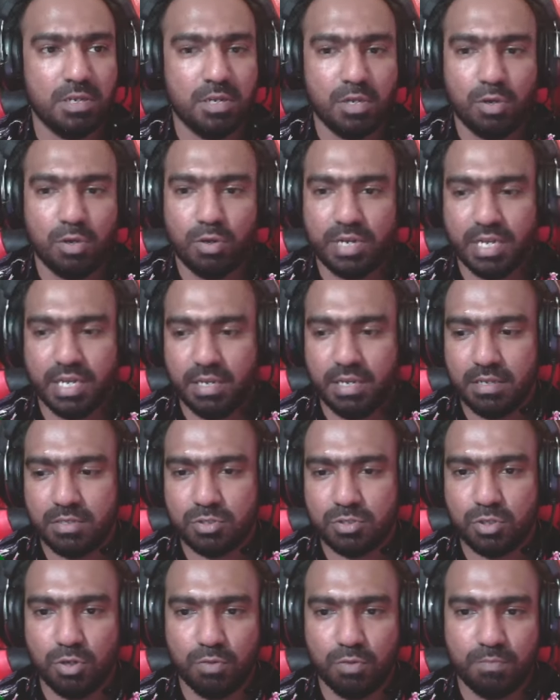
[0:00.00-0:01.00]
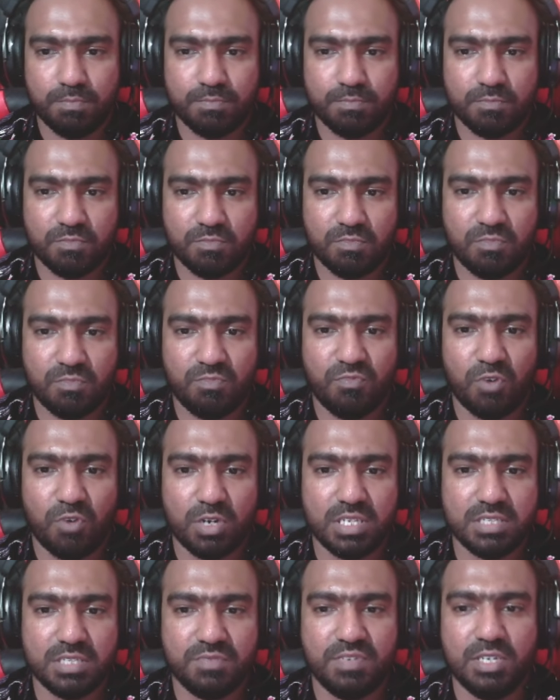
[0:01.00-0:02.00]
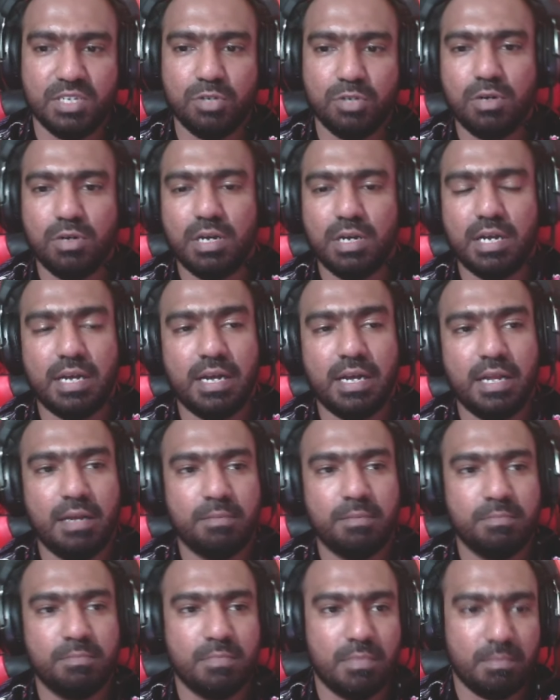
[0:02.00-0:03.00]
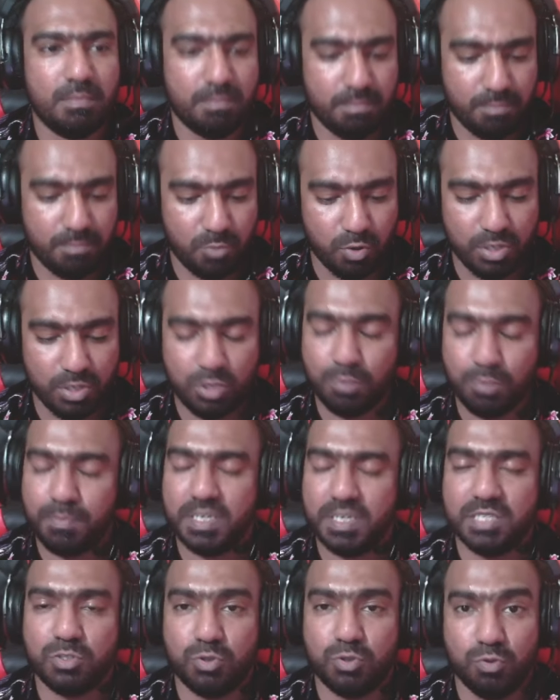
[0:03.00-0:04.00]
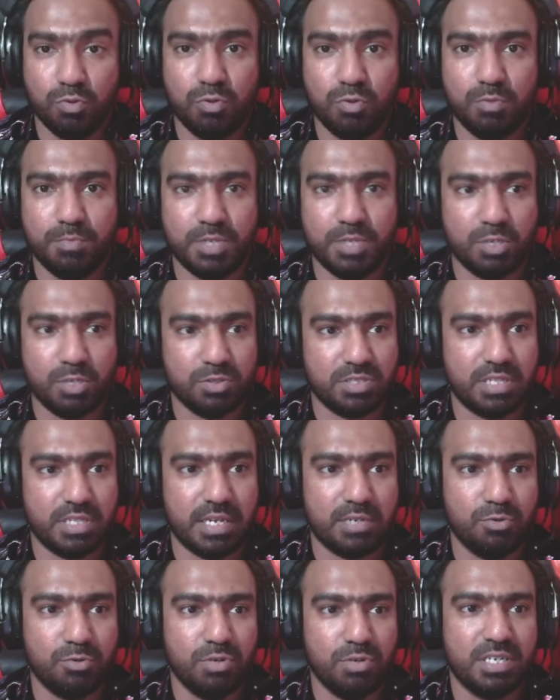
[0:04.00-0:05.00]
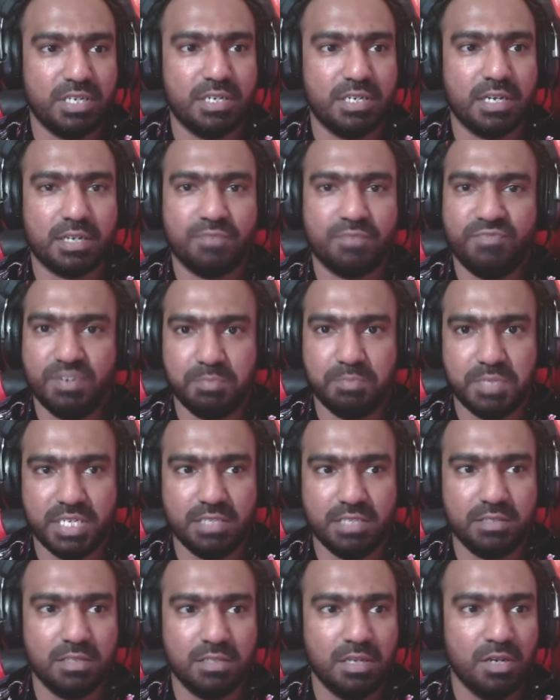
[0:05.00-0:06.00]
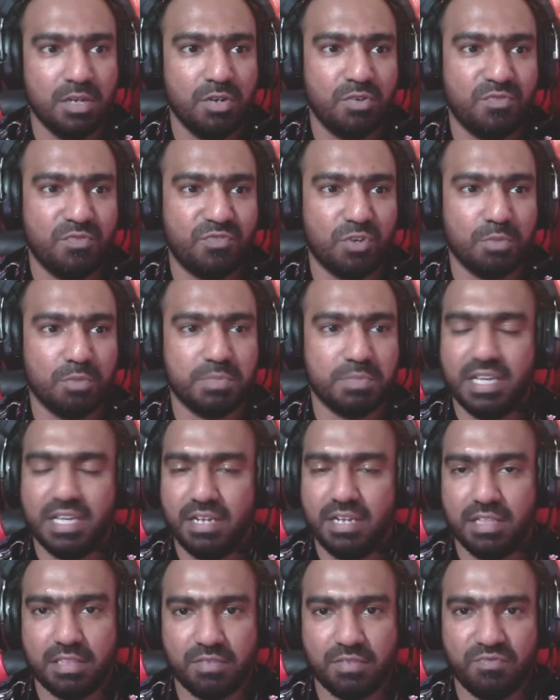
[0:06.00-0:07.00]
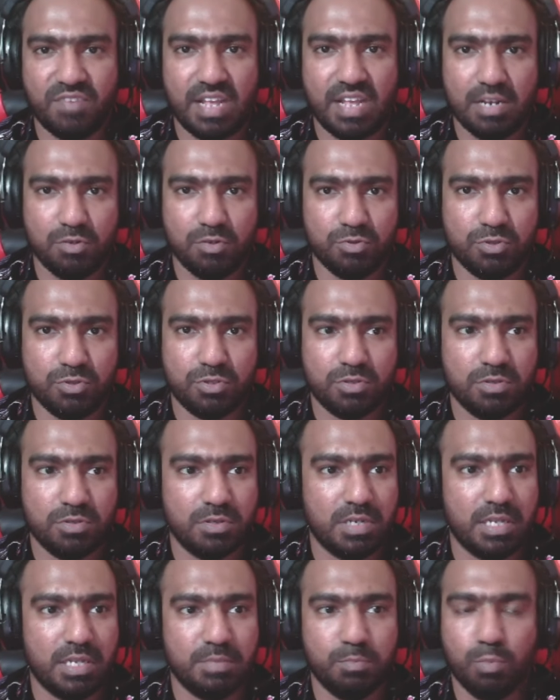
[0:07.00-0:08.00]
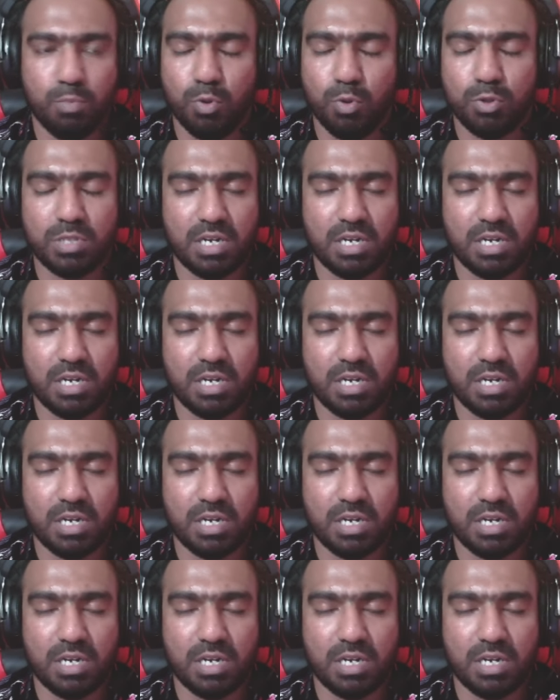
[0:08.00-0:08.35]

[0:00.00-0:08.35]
Okay, so for this video, I am going to press 2 because that will deduct 15 from the health values, and both are